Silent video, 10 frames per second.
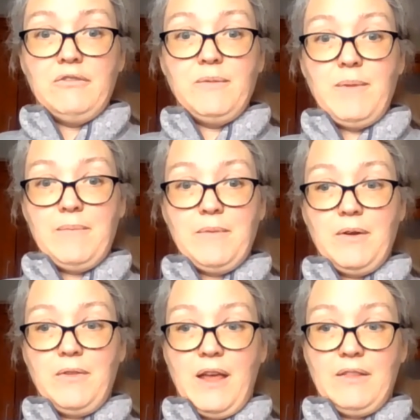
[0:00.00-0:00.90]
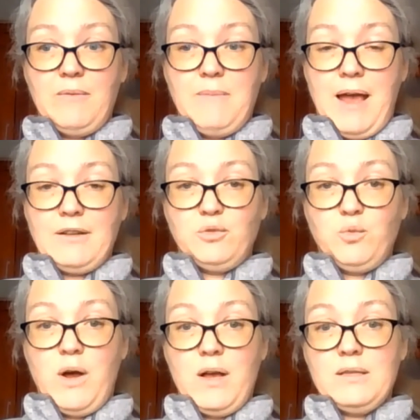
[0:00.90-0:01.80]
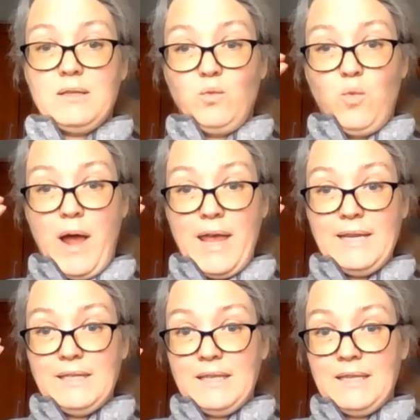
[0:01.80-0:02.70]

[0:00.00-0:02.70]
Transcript: Remember that the match was white